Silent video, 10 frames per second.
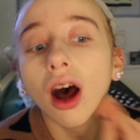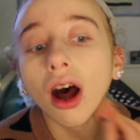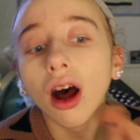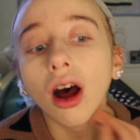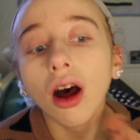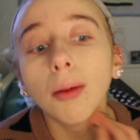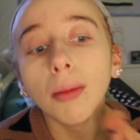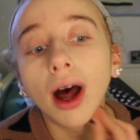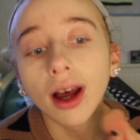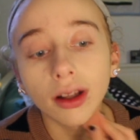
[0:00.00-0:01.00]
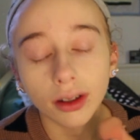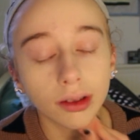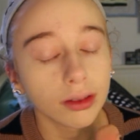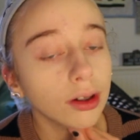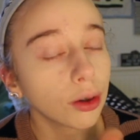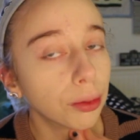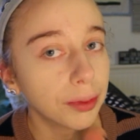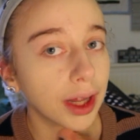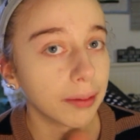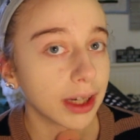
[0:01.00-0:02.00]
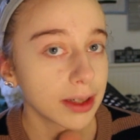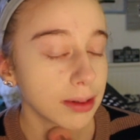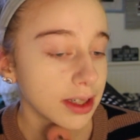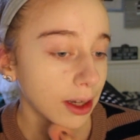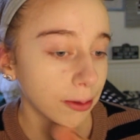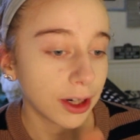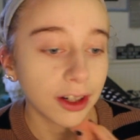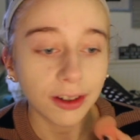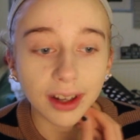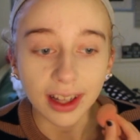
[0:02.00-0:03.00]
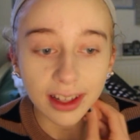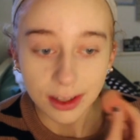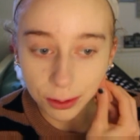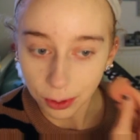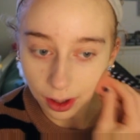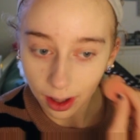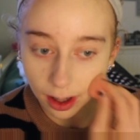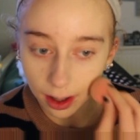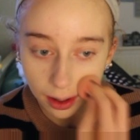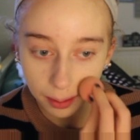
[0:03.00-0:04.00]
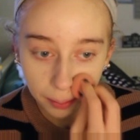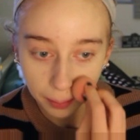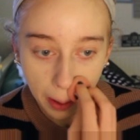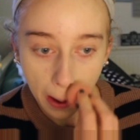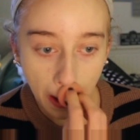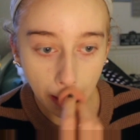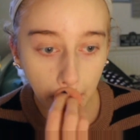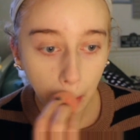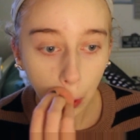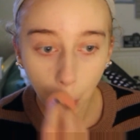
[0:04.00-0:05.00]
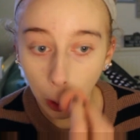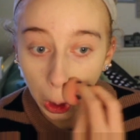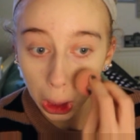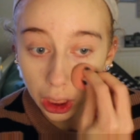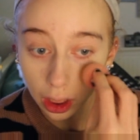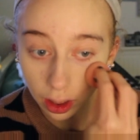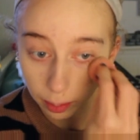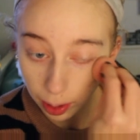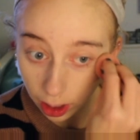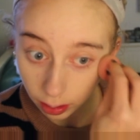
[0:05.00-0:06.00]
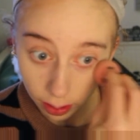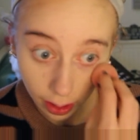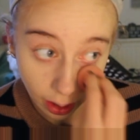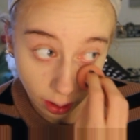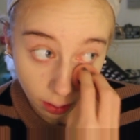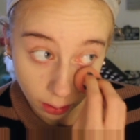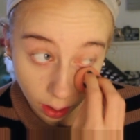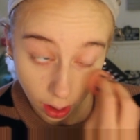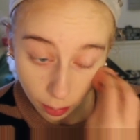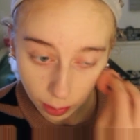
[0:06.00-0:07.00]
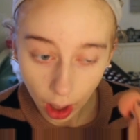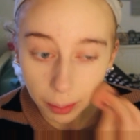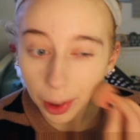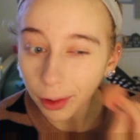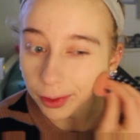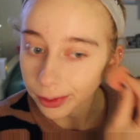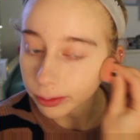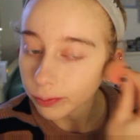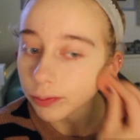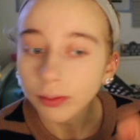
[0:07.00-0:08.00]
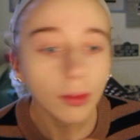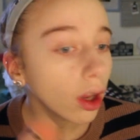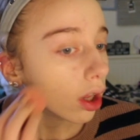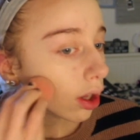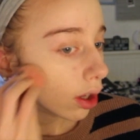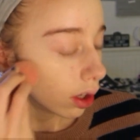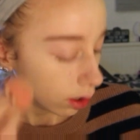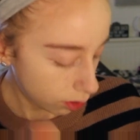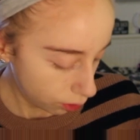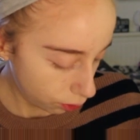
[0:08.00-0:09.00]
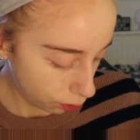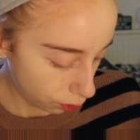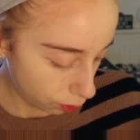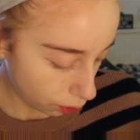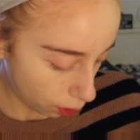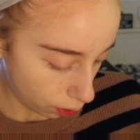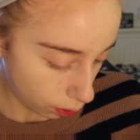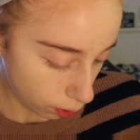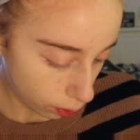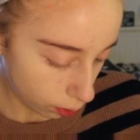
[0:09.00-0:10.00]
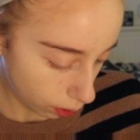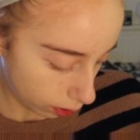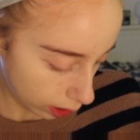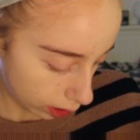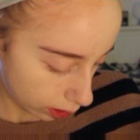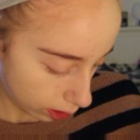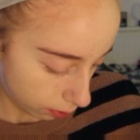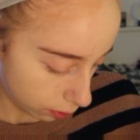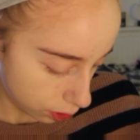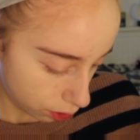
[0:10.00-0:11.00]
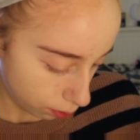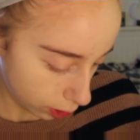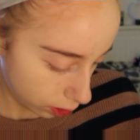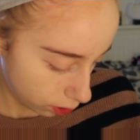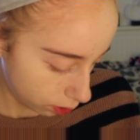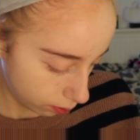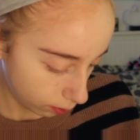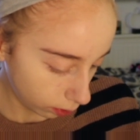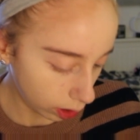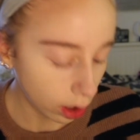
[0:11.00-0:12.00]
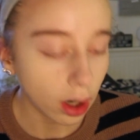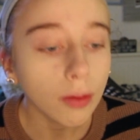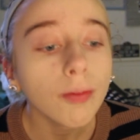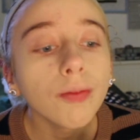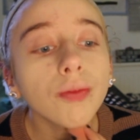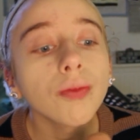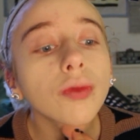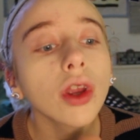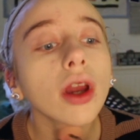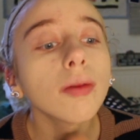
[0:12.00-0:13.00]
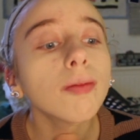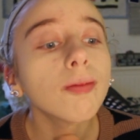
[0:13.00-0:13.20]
I look, oh, that makes me sound weird. Okay, that's cool. I look really pale right now, and I'm not about it. So, okay, that was too much. Okay, no. Okay.